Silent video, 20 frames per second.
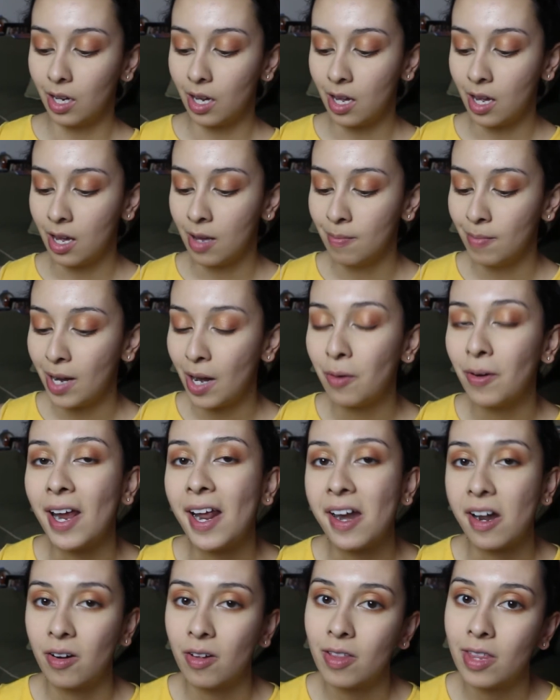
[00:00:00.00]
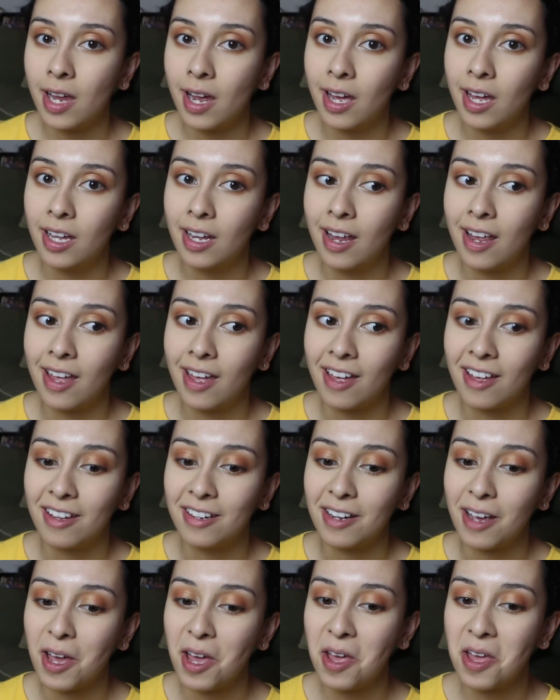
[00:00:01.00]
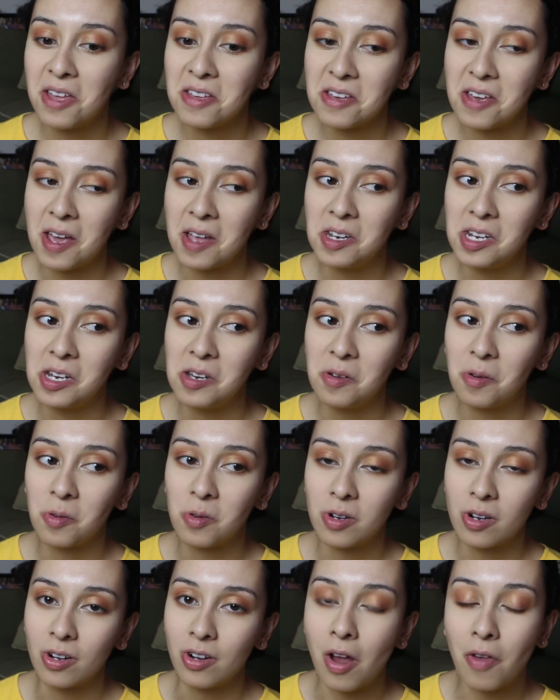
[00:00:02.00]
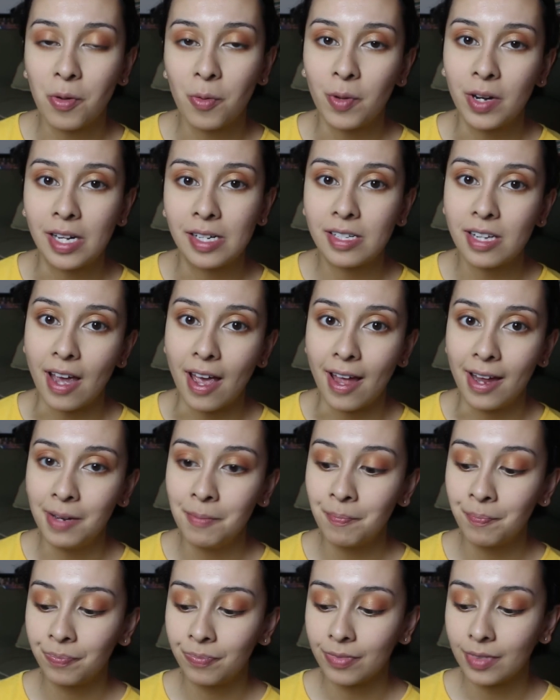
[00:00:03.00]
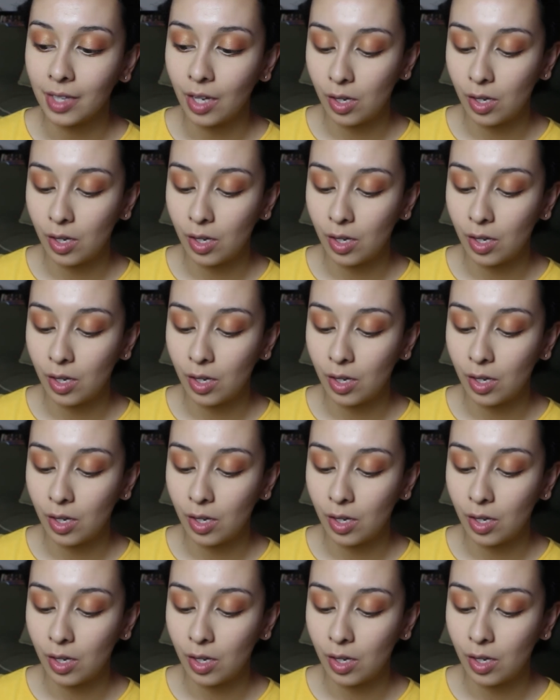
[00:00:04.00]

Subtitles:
But I ran out of that and I didn't order another one in time.